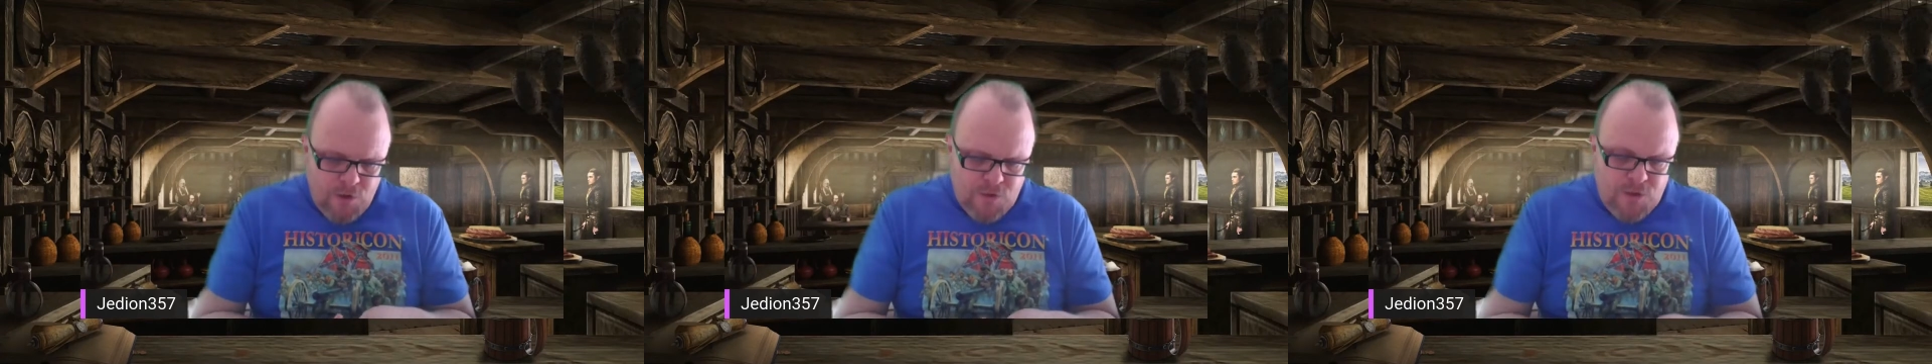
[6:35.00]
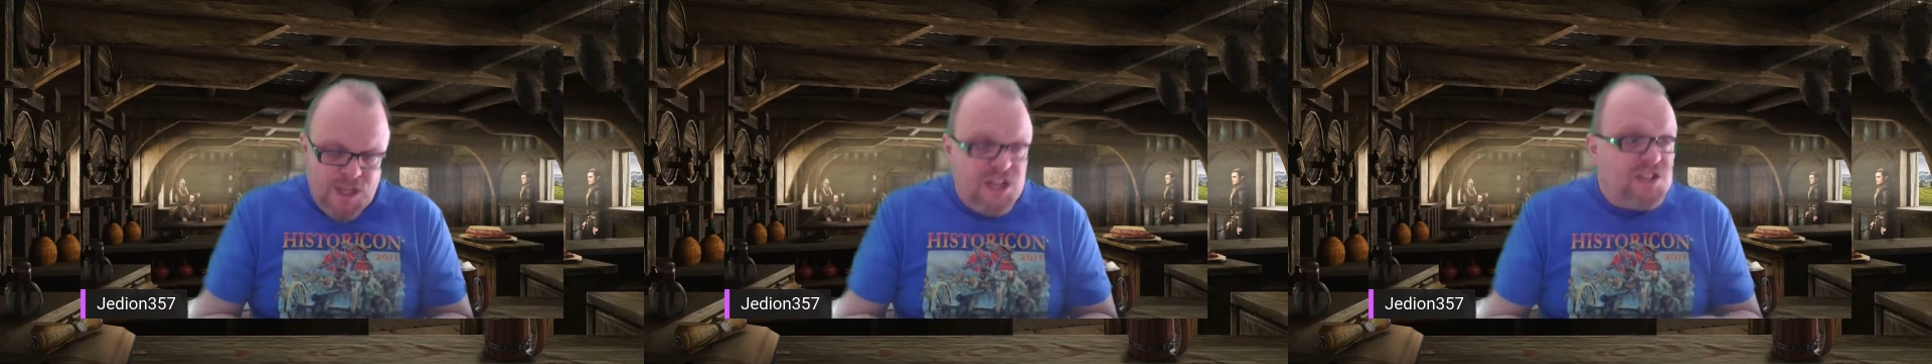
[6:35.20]

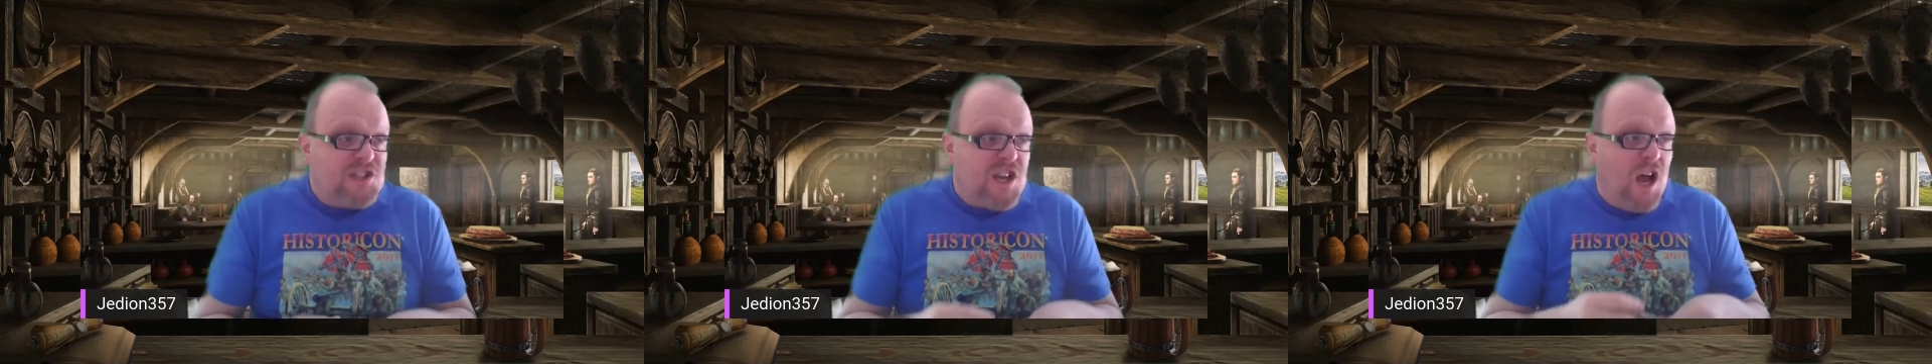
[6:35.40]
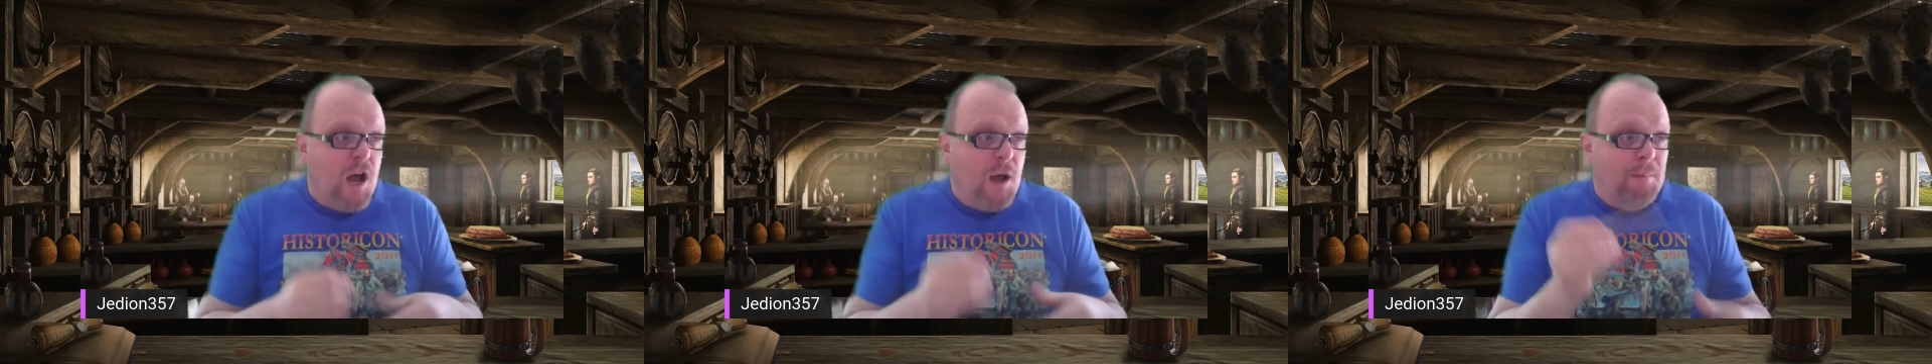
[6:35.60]
these
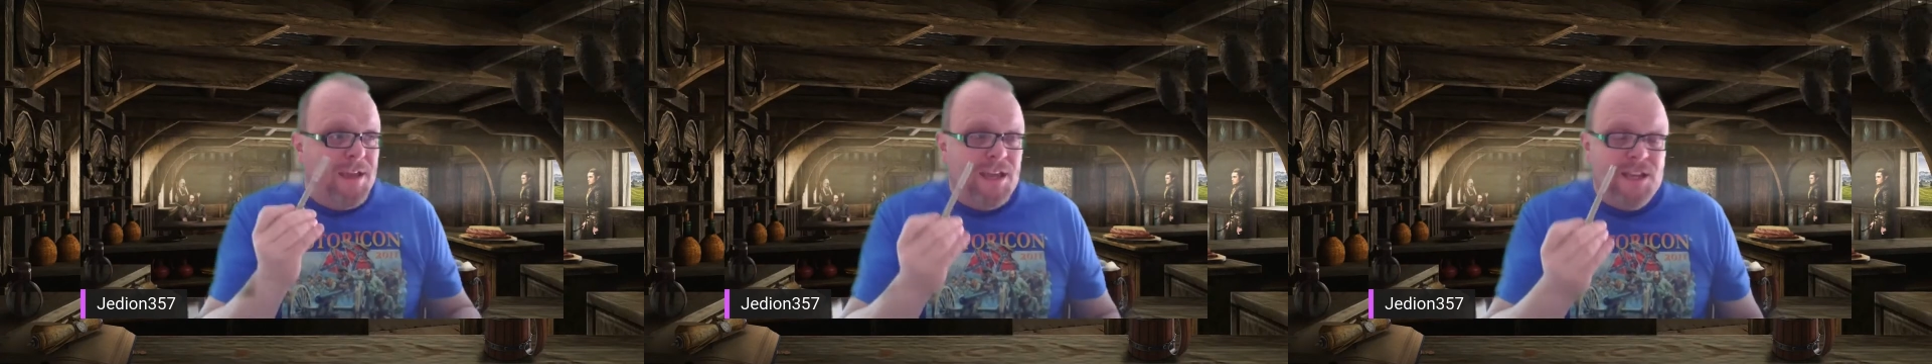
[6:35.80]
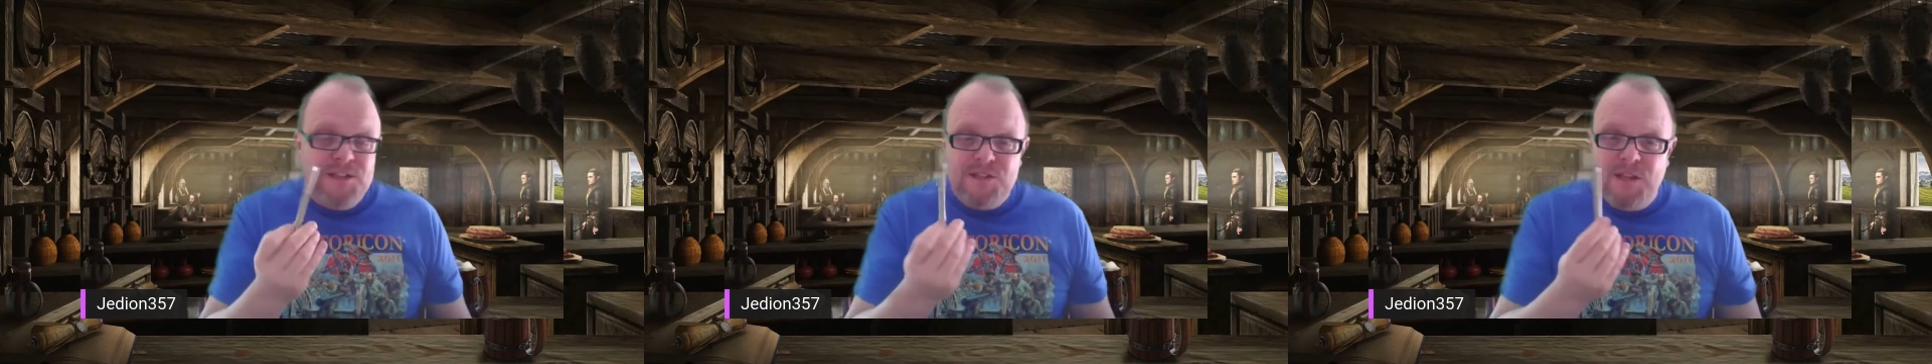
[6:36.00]
come
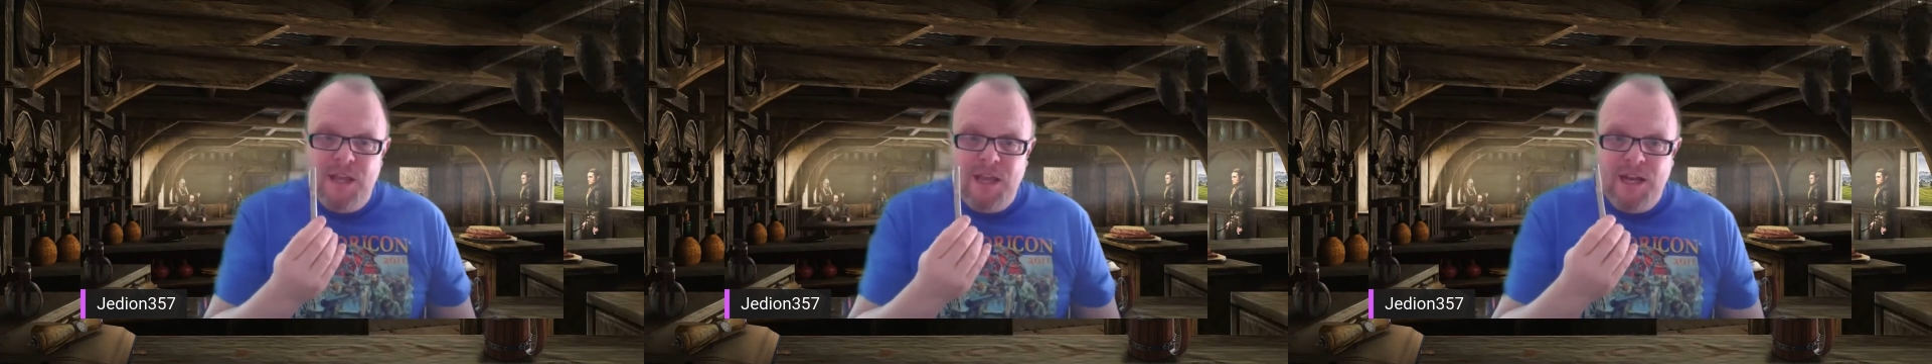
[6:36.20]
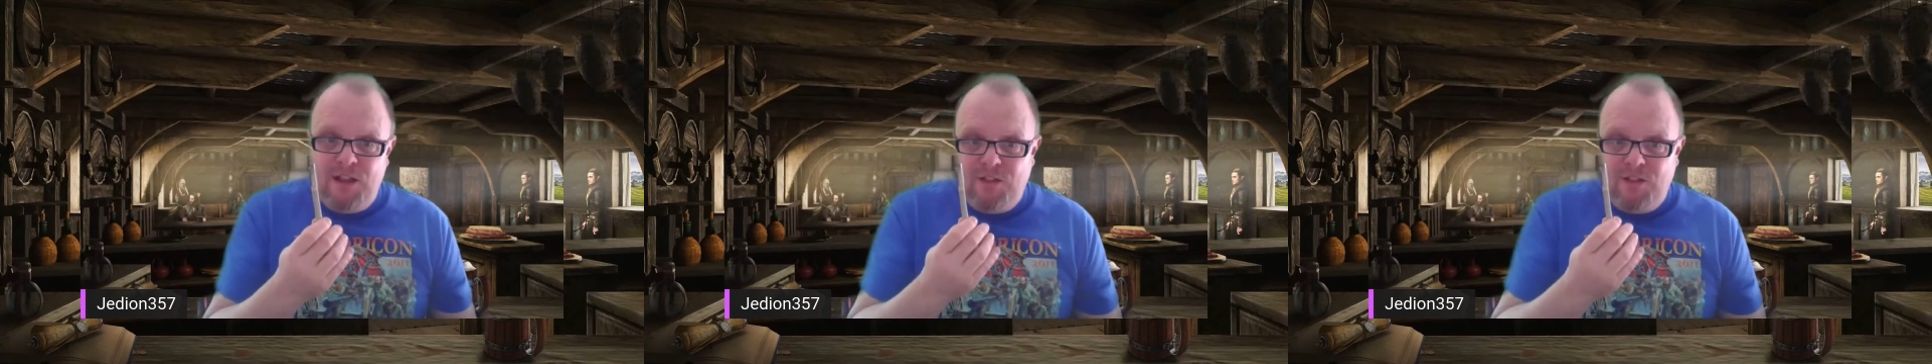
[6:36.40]
in in